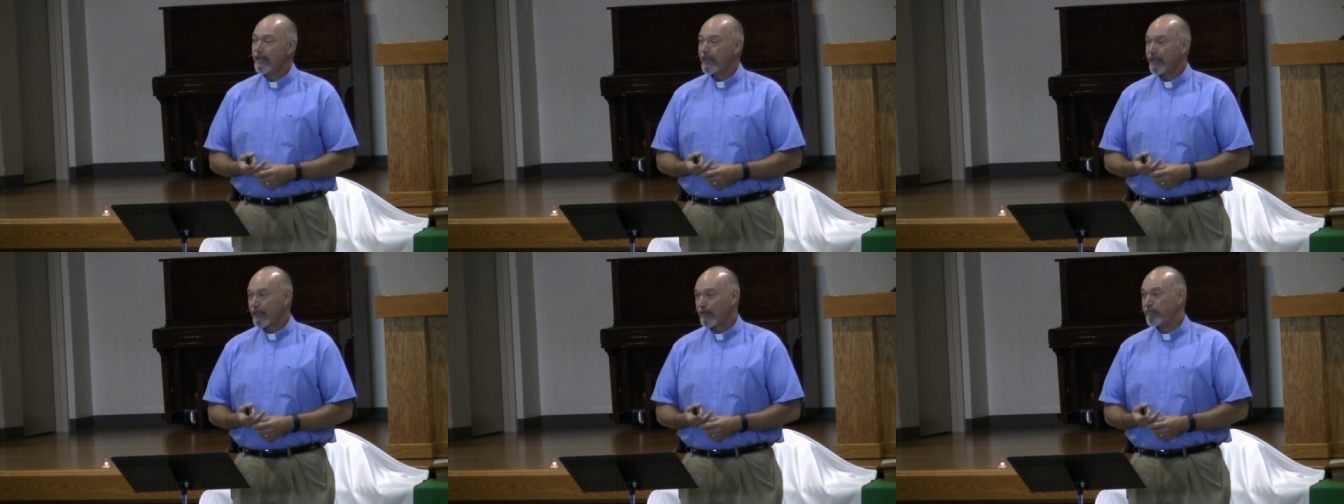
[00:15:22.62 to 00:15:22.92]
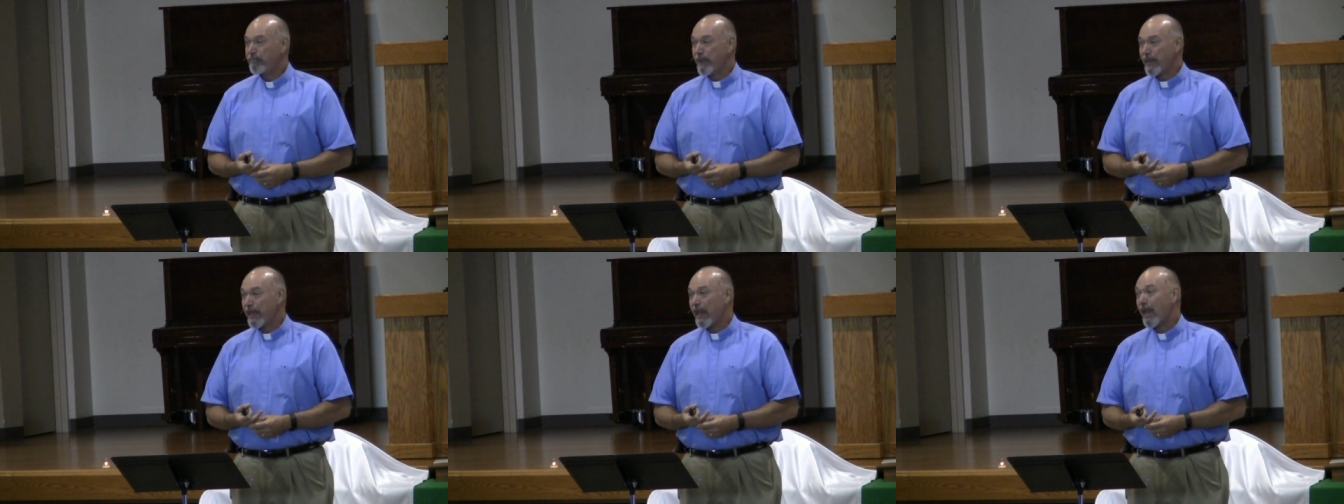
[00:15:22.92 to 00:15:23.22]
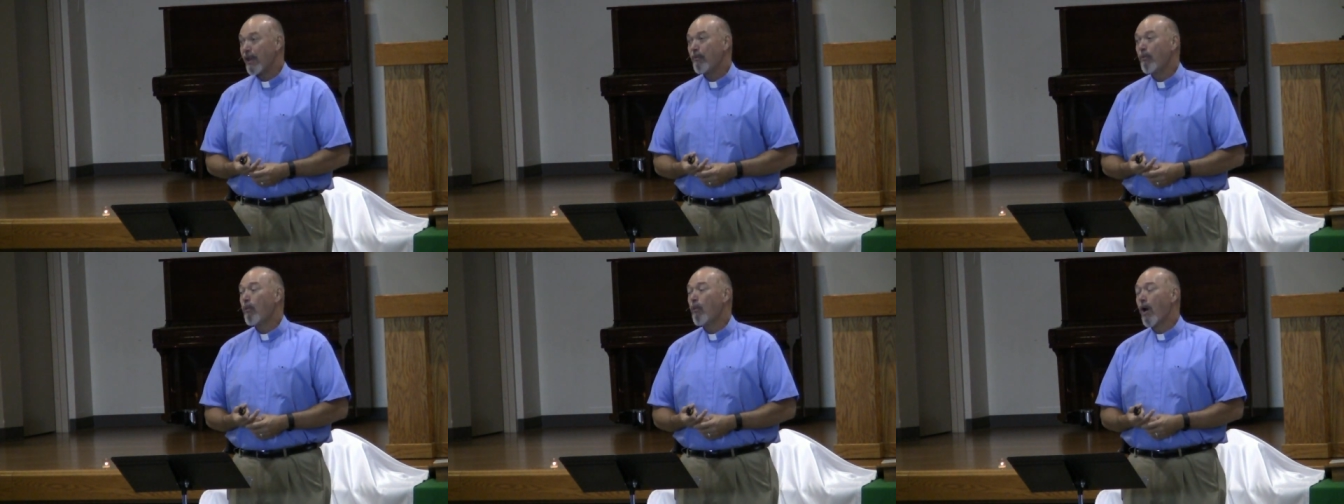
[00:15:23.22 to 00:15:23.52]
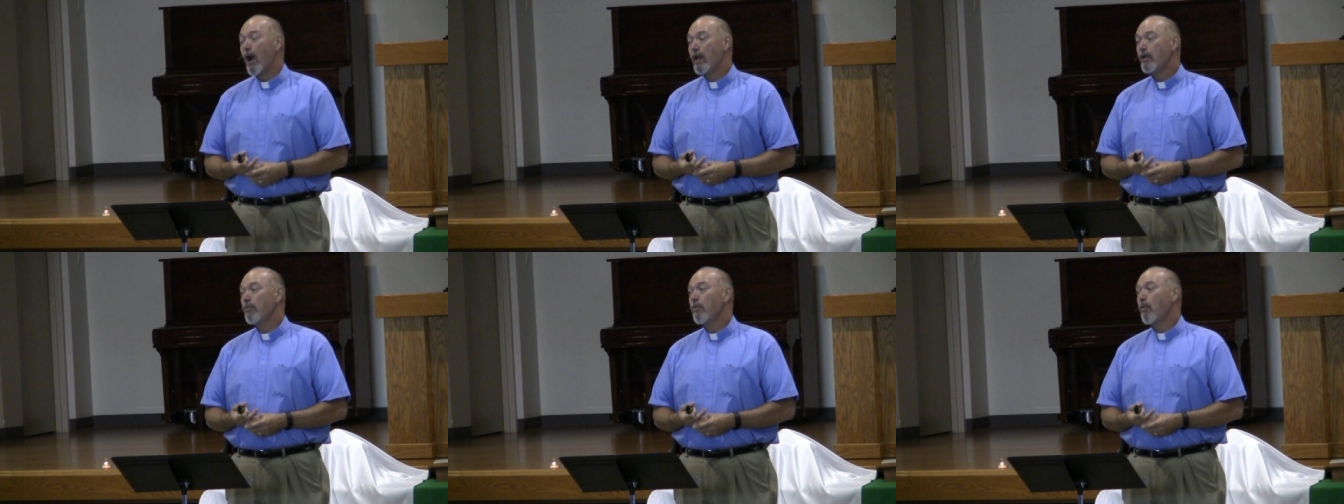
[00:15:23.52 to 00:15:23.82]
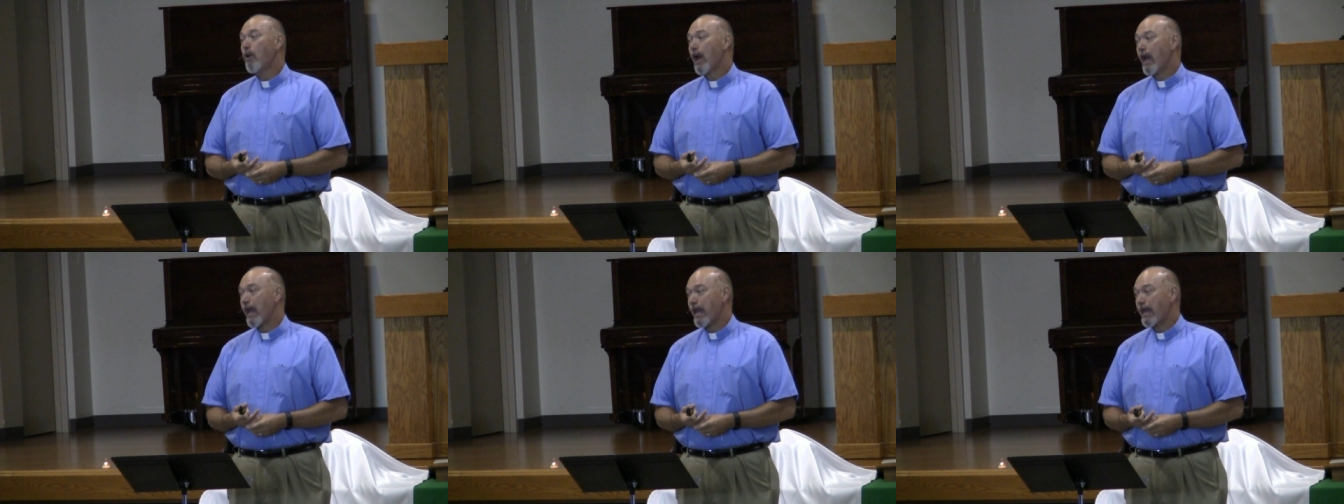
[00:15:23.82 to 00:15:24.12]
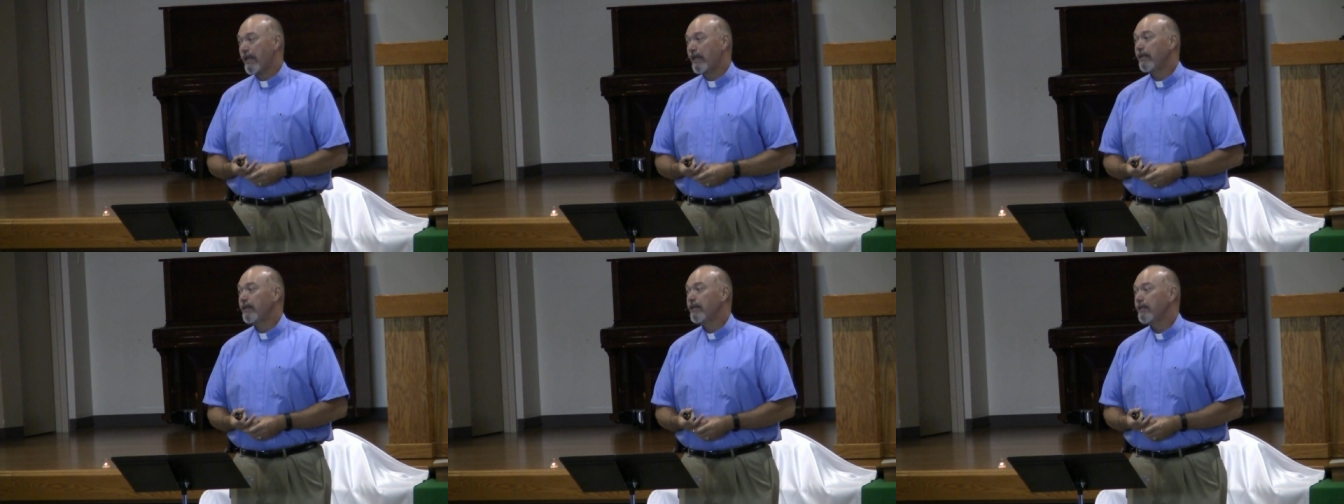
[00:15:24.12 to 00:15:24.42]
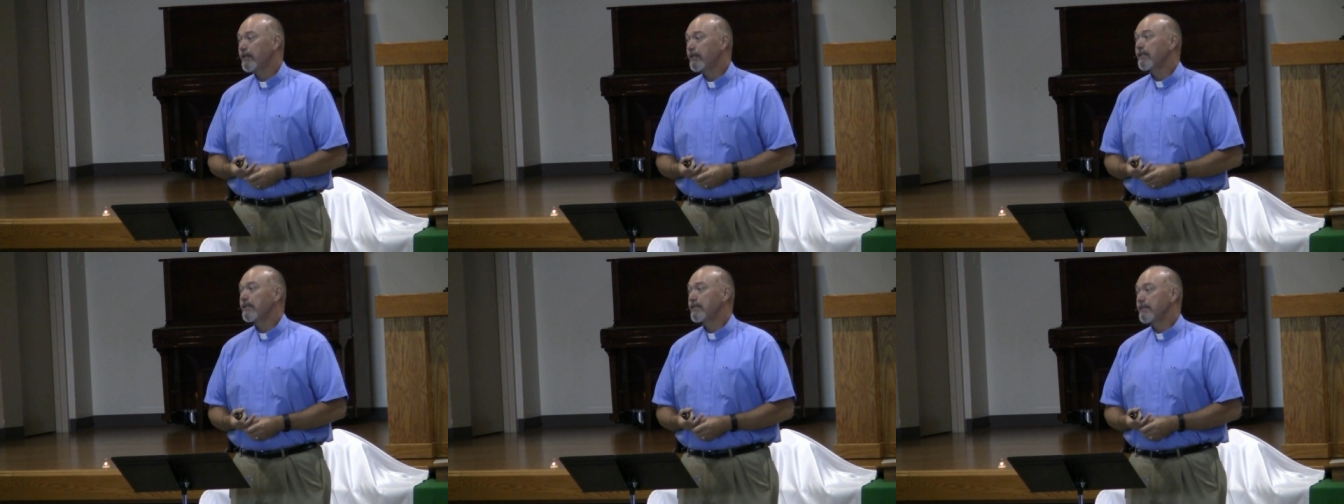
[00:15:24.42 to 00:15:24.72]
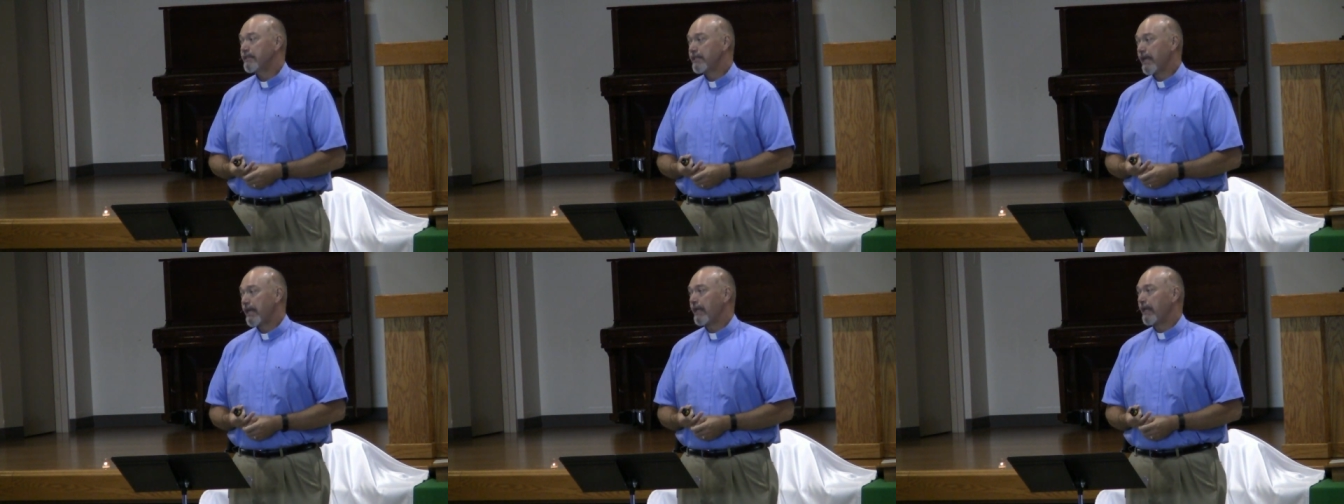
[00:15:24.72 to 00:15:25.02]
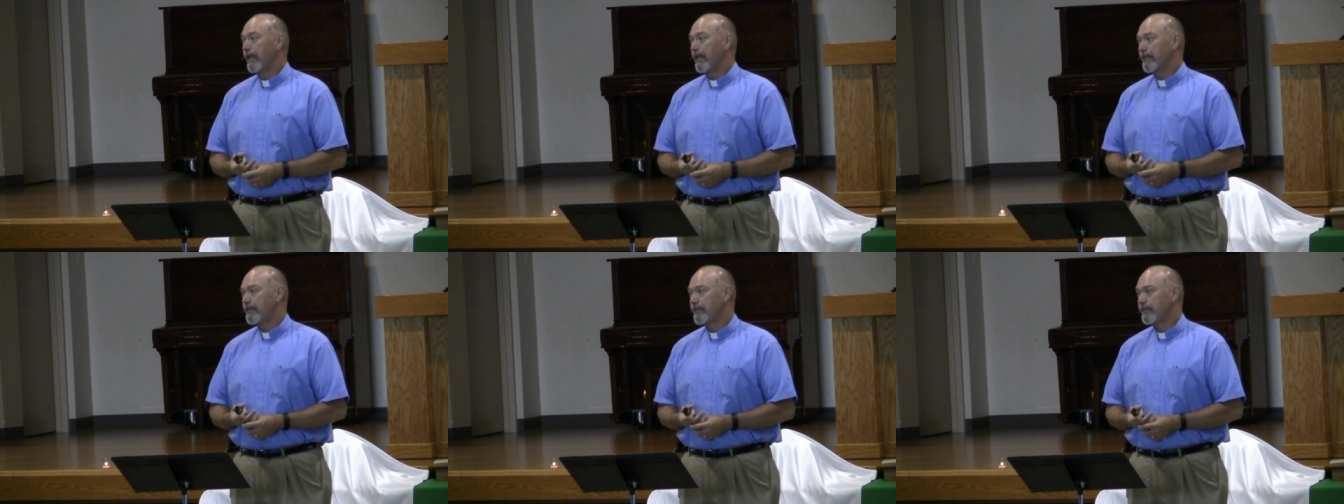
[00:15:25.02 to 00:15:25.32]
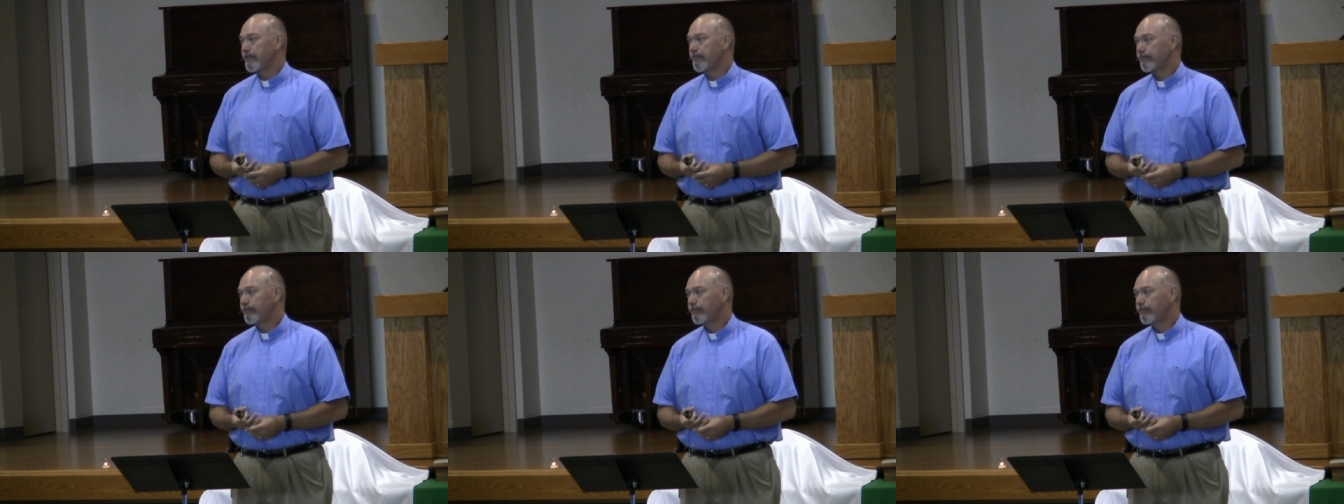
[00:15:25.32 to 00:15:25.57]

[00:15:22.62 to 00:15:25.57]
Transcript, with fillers: can be a one way ticket.